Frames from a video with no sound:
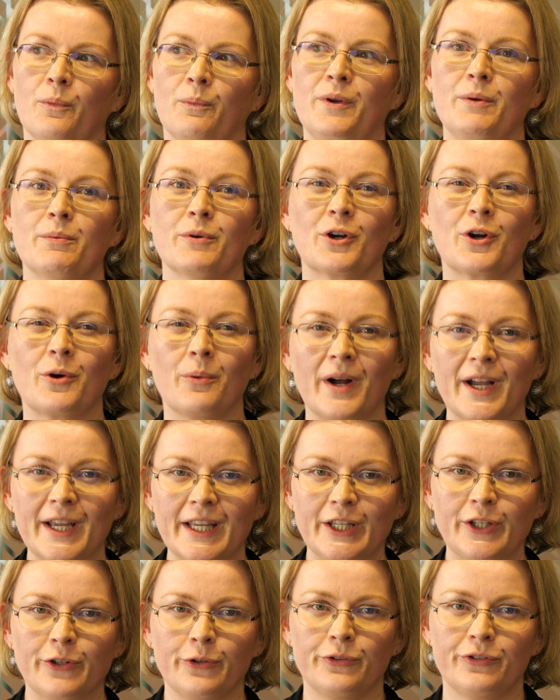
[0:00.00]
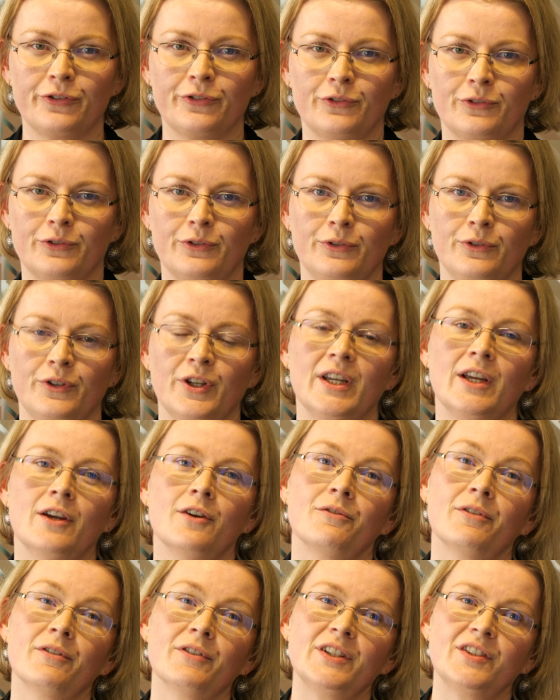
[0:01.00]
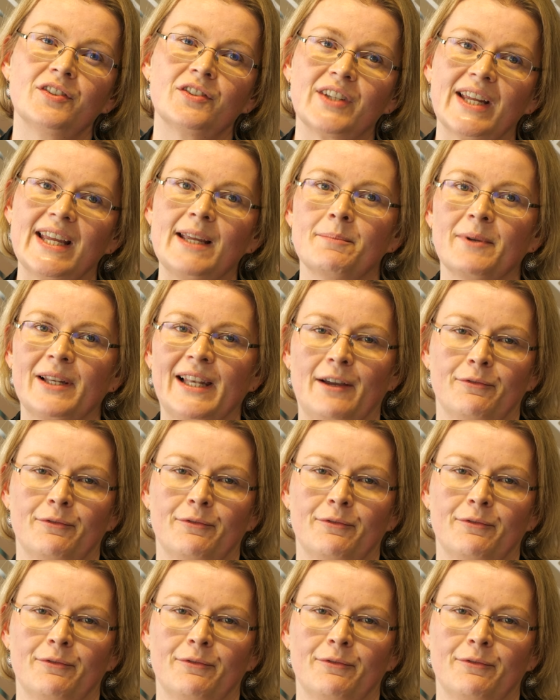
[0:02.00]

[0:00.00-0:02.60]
We were quite used to very stable